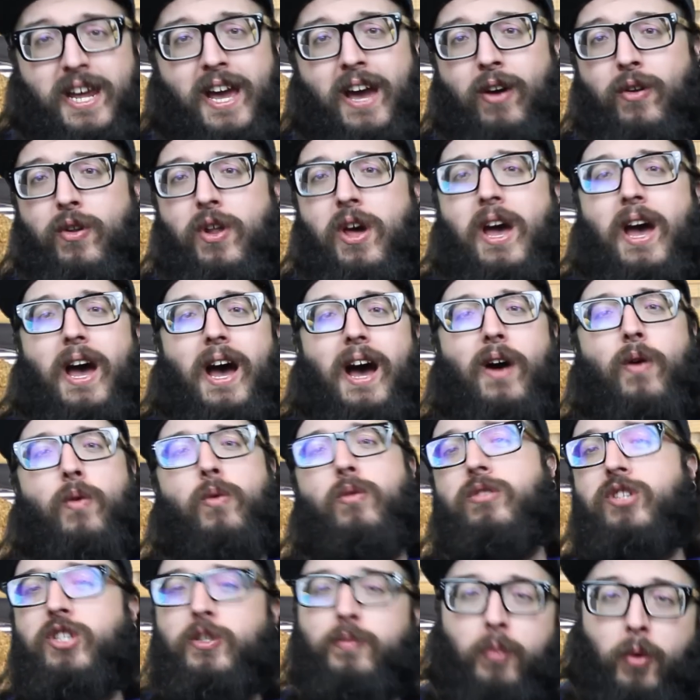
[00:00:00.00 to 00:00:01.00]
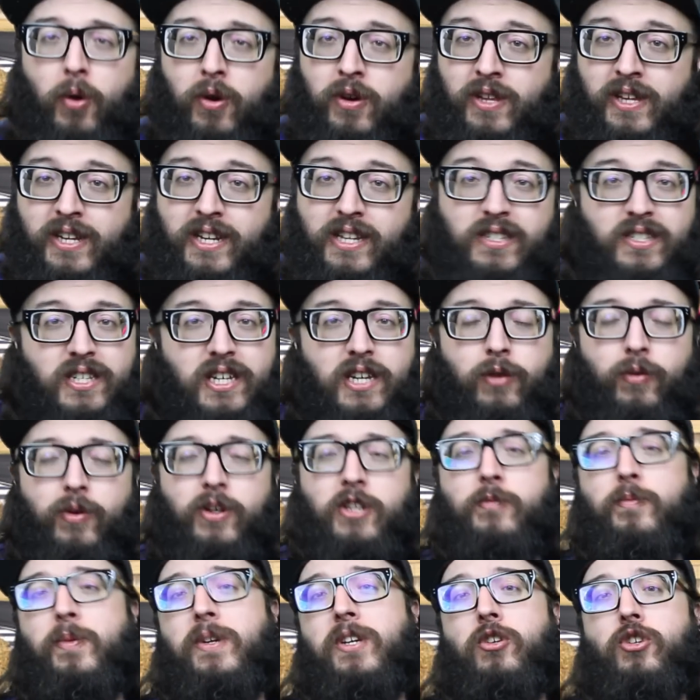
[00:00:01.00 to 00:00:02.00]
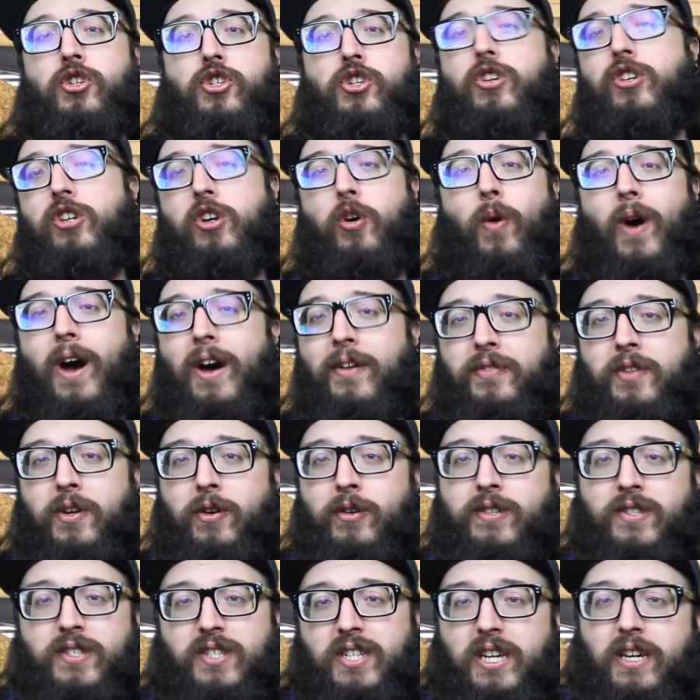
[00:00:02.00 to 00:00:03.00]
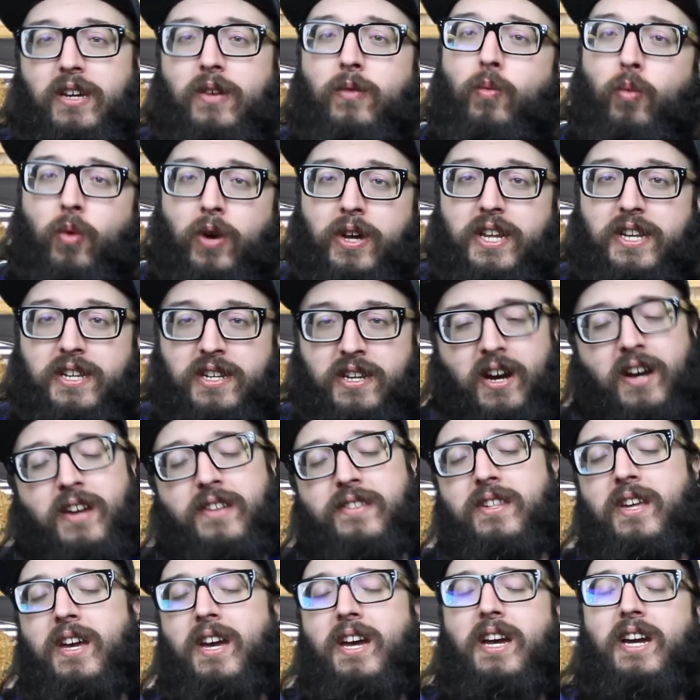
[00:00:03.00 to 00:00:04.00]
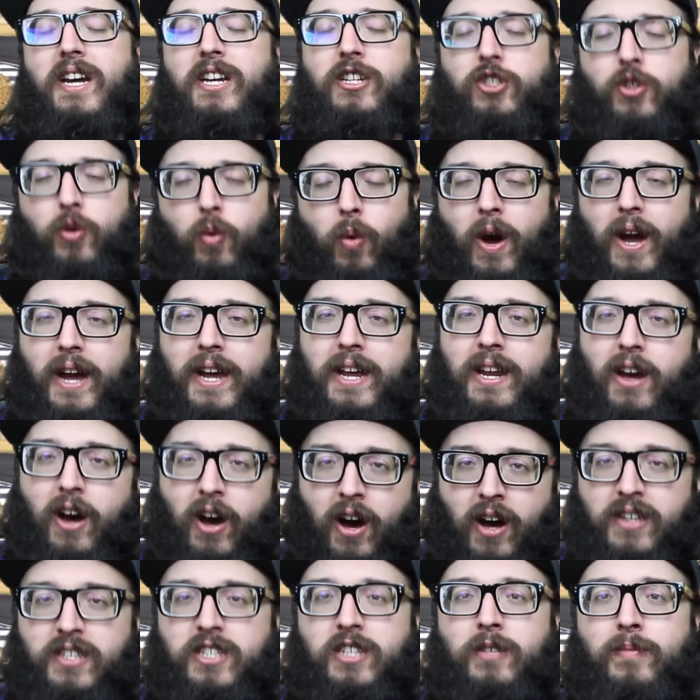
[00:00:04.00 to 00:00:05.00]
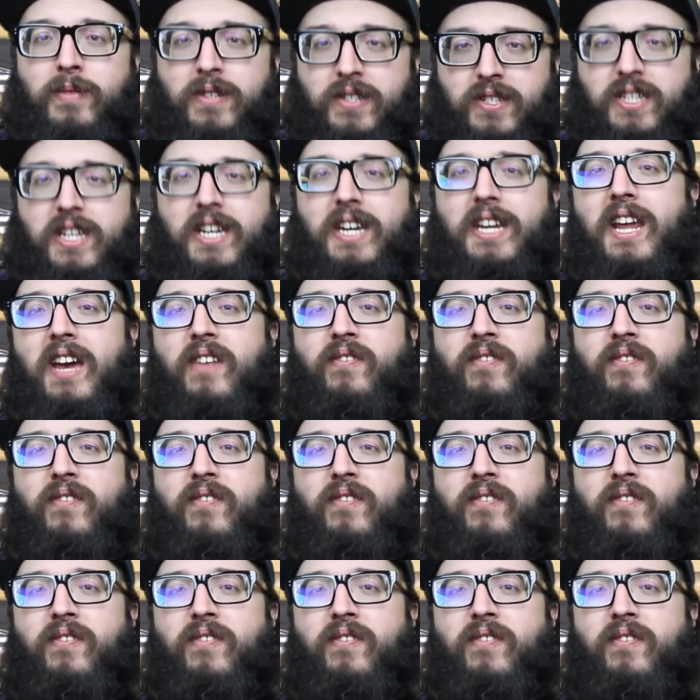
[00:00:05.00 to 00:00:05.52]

down. I won't spoil any secrets, but you should go out there and see what it does. It's quite awesome to see an